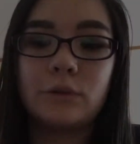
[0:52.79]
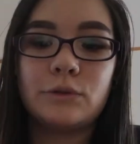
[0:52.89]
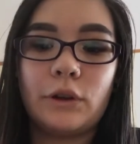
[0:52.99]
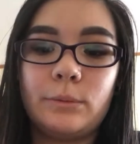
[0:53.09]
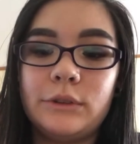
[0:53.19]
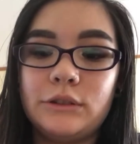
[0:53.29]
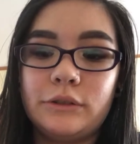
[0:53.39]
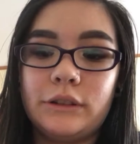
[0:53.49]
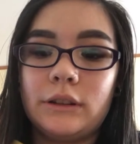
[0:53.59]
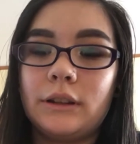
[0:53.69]
So I'll be
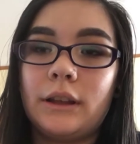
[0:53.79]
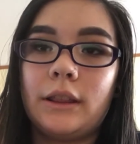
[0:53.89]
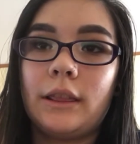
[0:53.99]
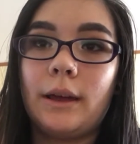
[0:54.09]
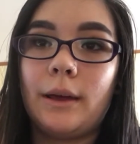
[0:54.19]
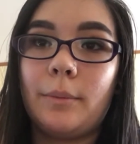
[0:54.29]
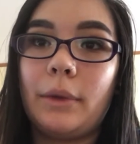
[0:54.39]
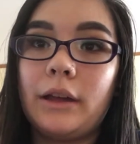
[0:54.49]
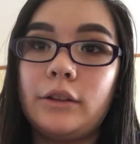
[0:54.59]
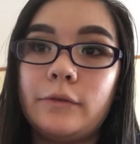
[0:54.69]
doing the
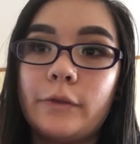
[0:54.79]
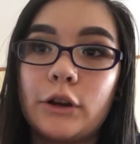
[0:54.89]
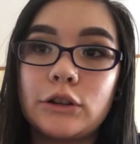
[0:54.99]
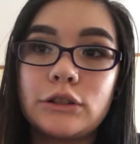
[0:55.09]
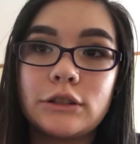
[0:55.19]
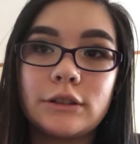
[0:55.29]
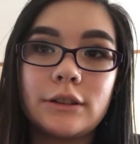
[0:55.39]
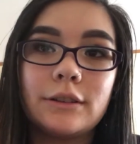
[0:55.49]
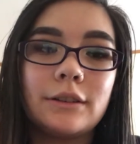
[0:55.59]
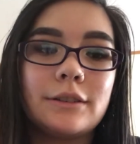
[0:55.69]
palette first
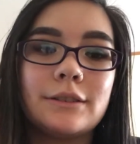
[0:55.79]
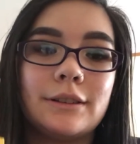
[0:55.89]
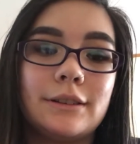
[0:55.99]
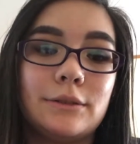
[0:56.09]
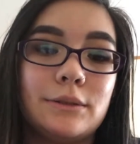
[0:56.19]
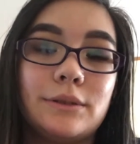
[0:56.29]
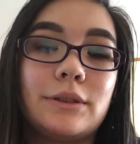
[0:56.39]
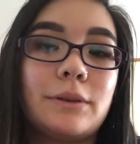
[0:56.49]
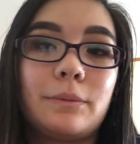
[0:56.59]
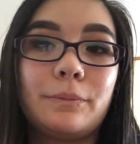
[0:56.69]
since it was
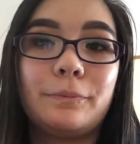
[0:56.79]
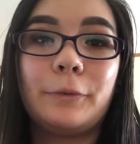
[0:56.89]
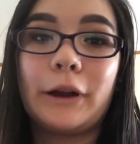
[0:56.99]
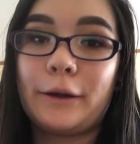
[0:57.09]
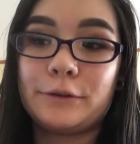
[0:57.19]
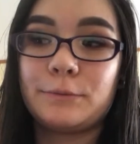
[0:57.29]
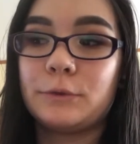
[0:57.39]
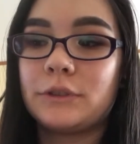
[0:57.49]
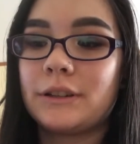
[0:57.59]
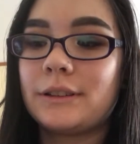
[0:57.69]
what I was
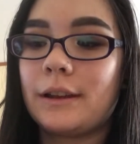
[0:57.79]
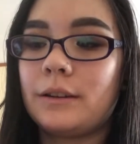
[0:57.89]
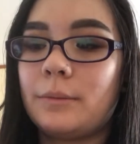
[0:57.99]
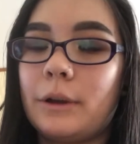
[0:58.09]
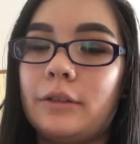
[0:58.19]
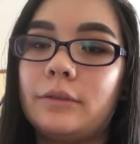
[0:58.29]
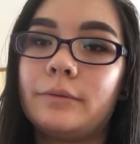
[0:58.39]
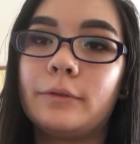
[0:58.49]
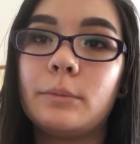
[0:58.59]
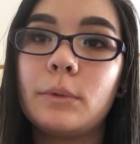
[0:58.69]
most excited about
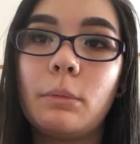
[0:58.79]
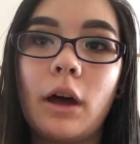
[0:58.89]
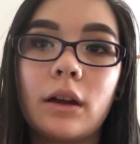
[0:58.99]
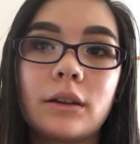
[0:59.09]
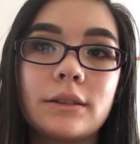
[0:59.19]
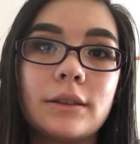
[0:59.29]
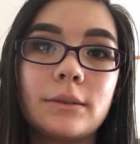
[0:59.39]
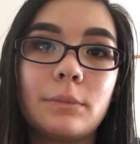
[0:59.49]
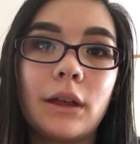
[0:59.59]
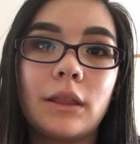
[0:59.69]
from the box
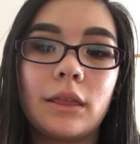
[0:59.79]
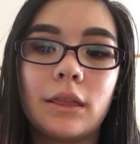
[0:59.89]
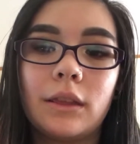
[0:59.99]
this month.